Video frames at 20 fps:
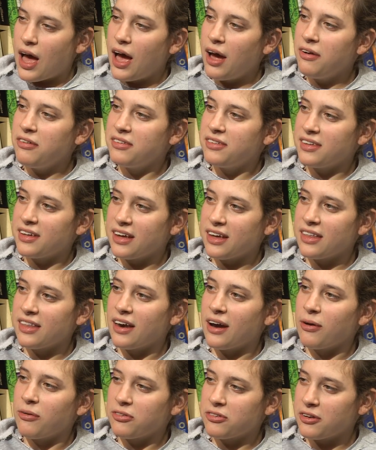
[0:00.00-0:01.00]
I was thinking
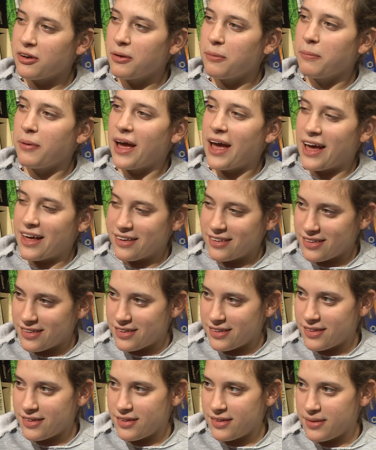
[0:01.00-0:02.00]
that I was going to
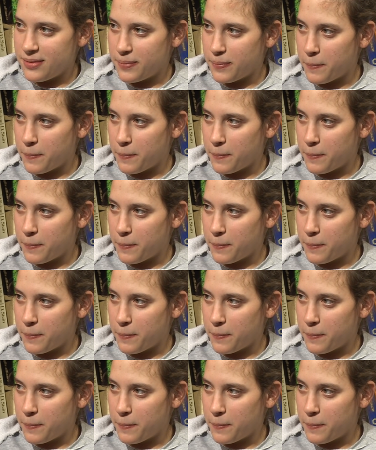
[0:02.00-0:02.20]
pass.